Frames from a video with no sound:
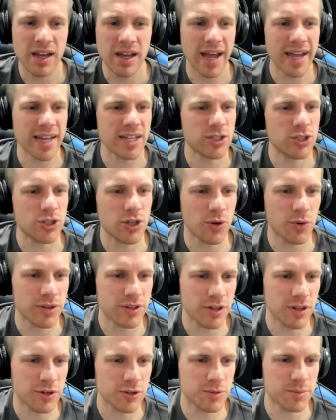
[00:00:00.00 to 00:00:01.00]
I can show you
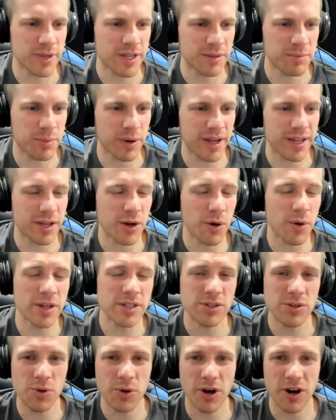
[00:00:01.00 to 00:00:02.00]
what those mean by going
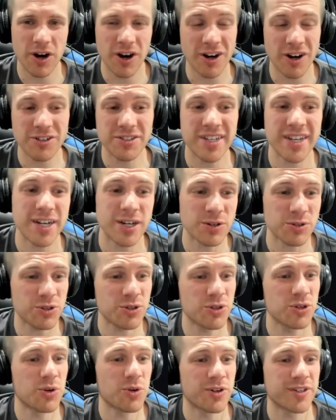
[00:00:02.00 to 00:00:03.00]
to our tier
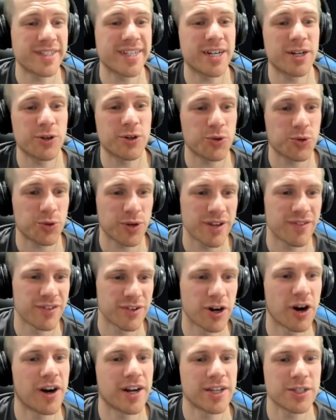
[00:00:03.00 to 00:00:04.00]
2 or tier 3
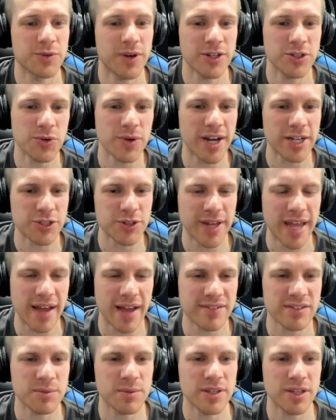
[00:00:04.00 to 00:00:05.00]
Venari. So I do actually
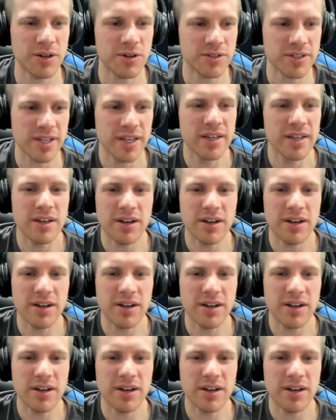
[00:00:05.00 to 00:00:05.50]
have some of those.